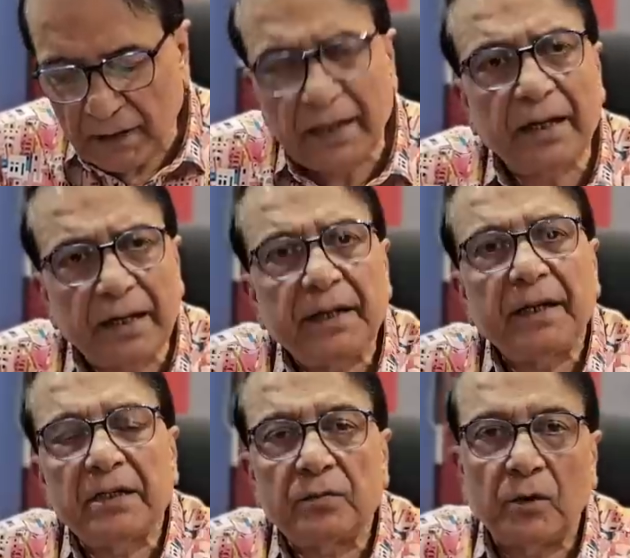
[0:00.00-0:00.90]
in any
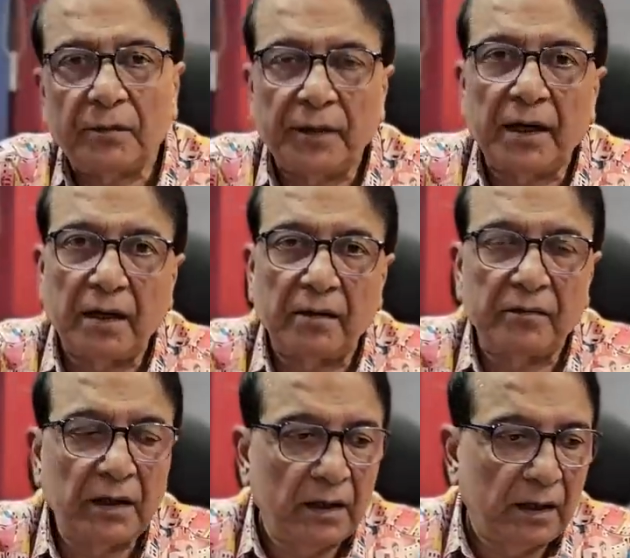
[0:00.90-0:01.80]
case what we have
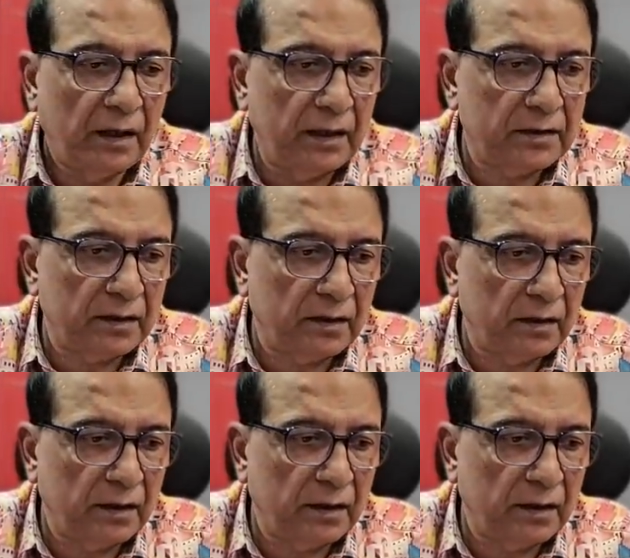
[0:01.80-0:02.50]
is a